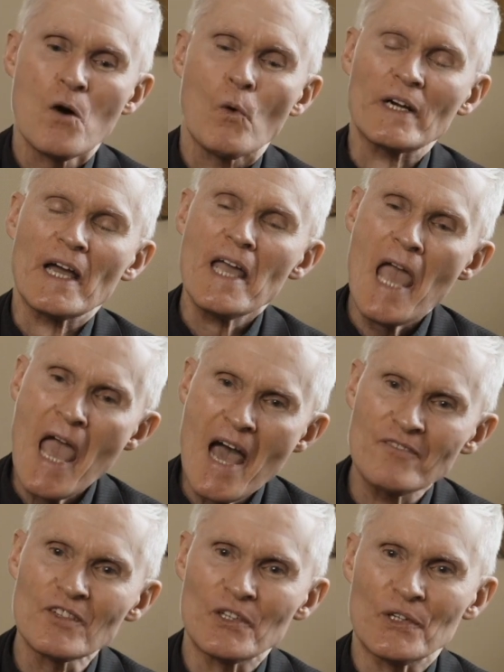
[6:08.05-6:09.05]
What I
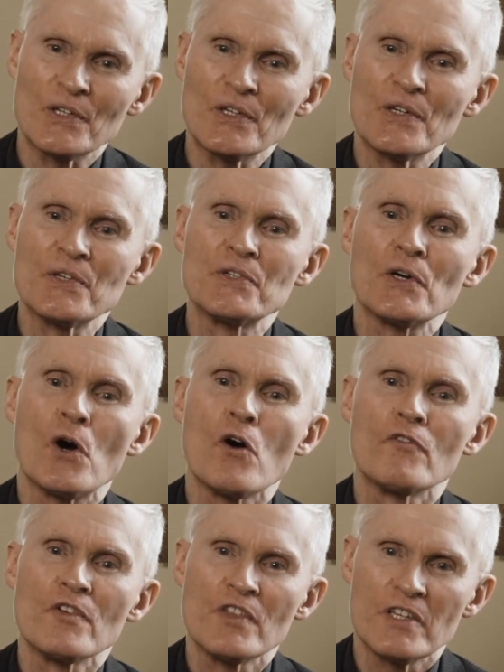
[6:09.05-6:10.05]
have learned
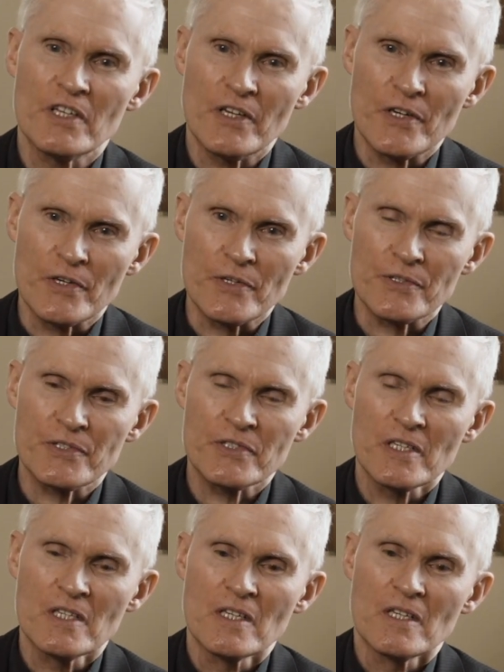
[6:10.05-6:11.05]
over the years
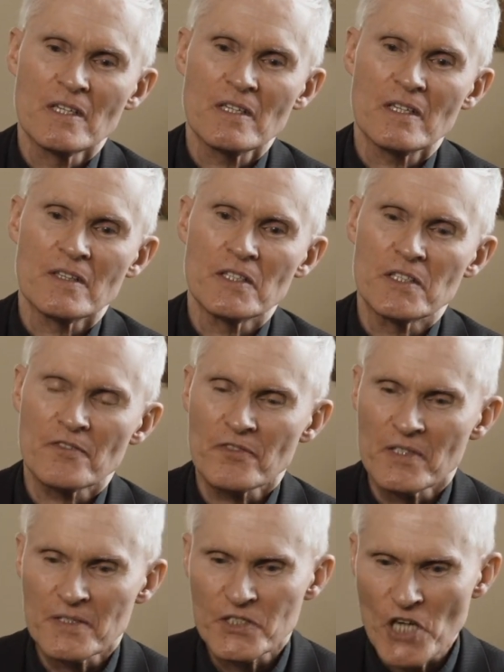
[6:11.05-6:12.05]
and the
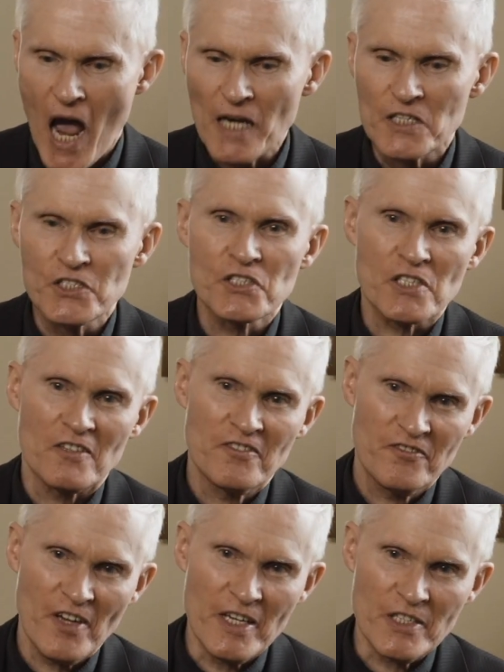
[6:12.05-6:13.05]
different challenges I've
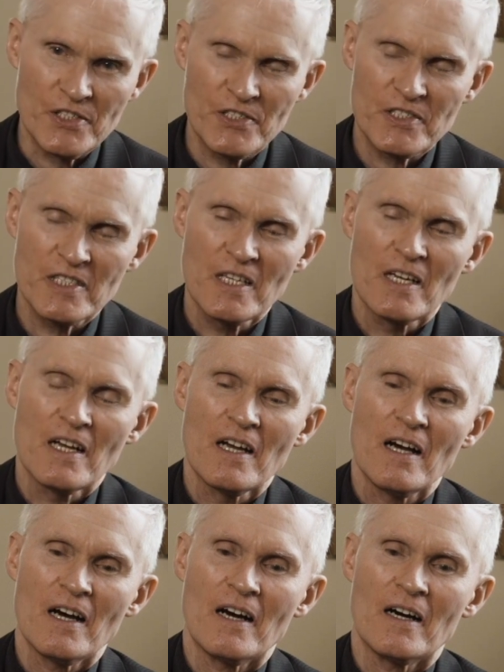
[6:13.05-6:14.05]
faced
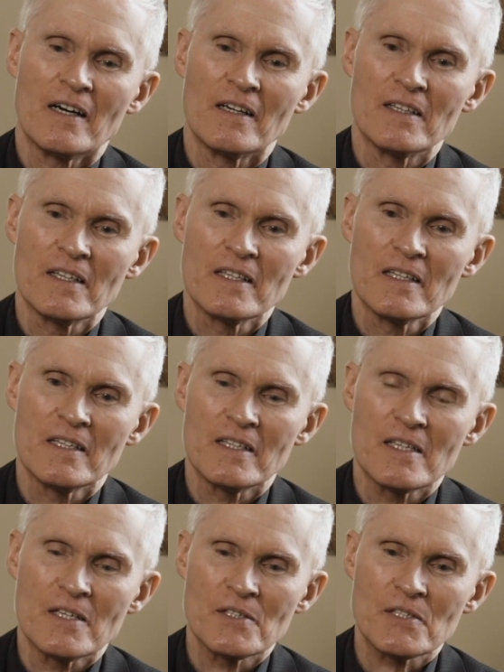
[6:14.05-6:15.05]

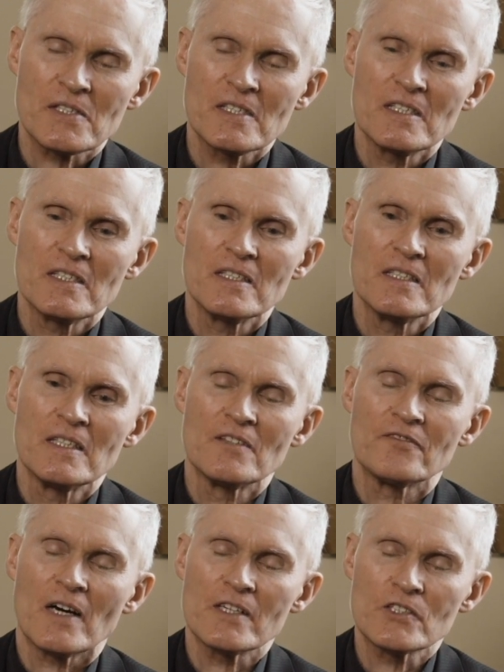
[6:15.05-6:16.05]
is
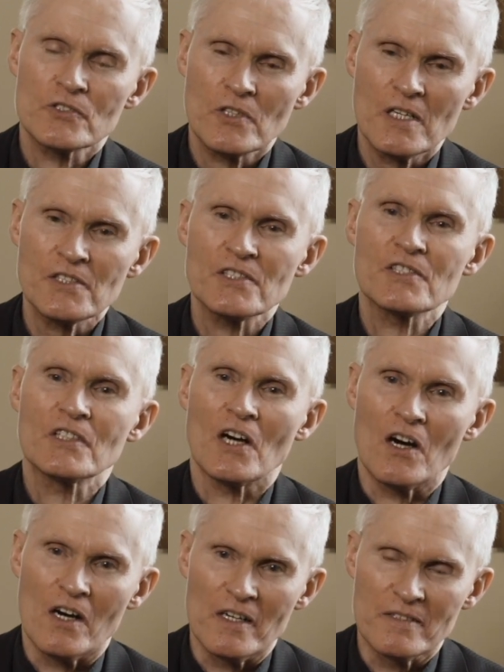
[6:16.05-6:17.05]
if I trust
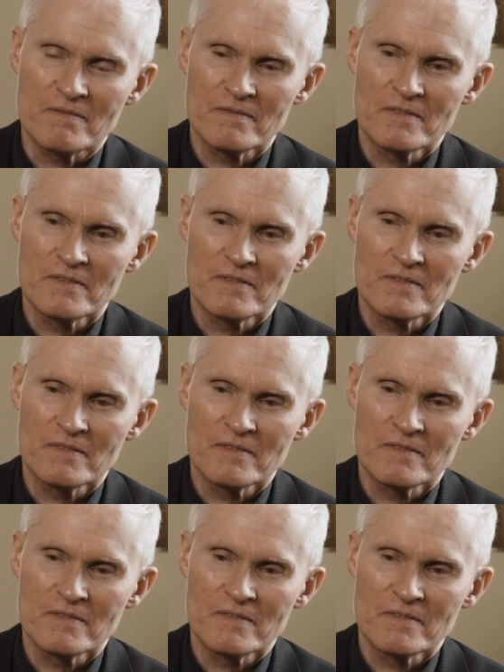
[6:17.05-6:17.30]
God